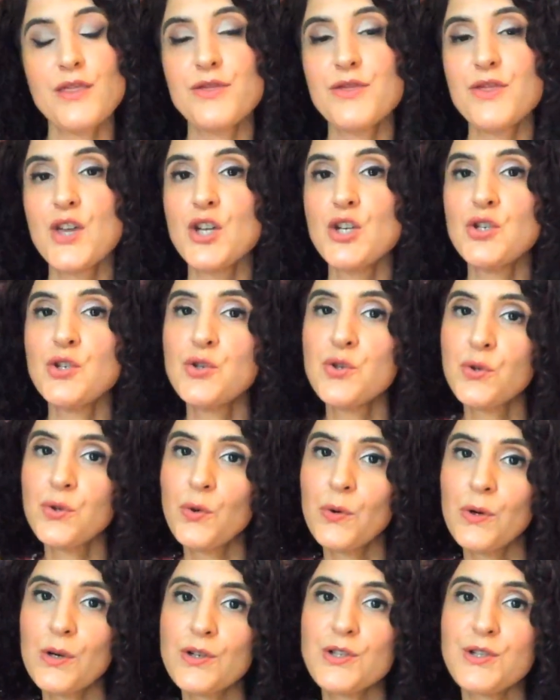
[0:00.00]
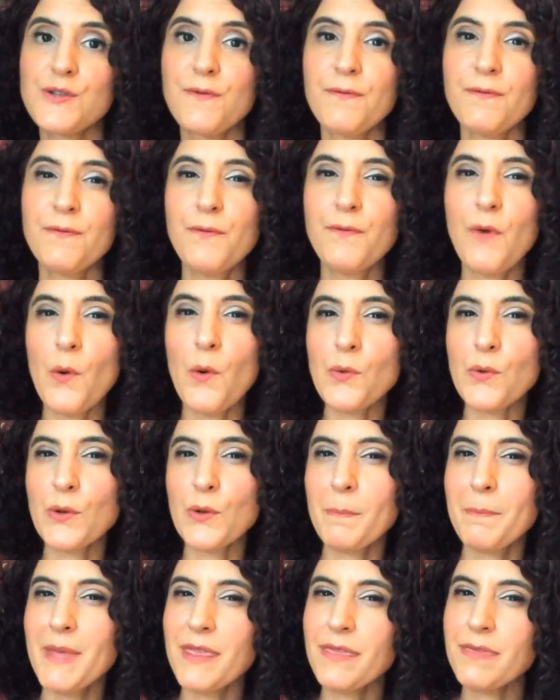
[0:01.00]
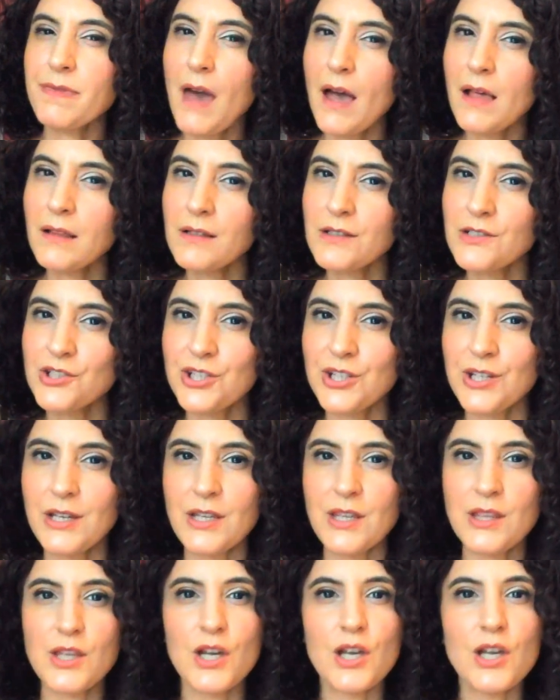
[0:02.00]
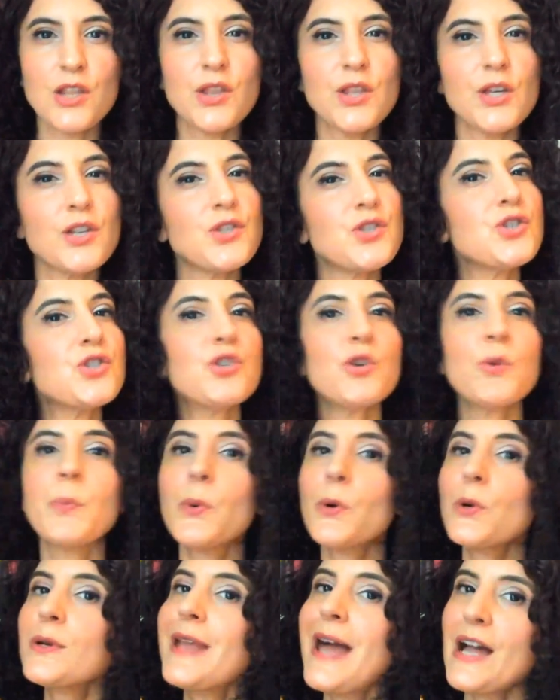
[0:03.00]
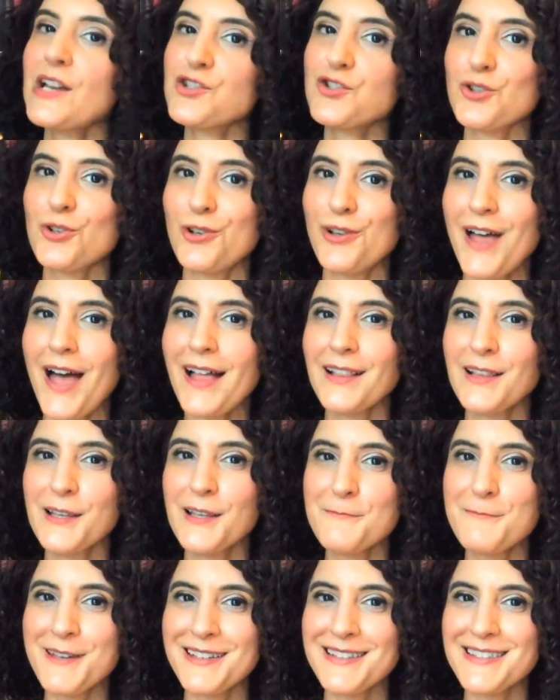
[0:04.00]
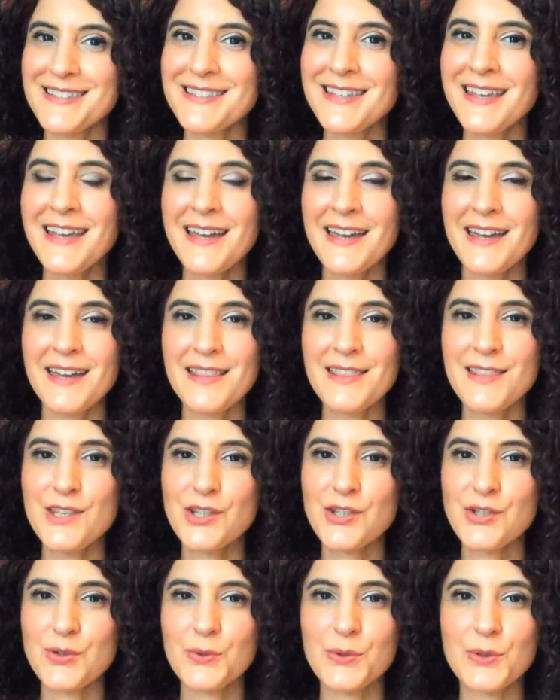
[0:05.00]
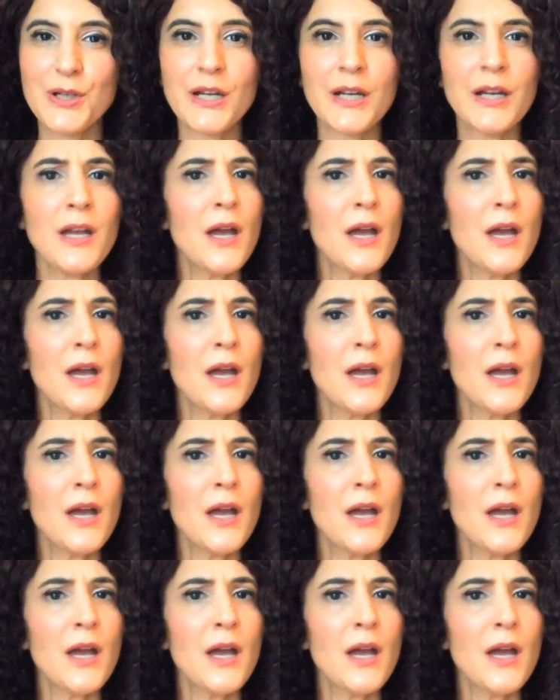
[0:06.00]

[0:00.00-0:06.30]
the Norse folk mythology, the supernatural elements in the story.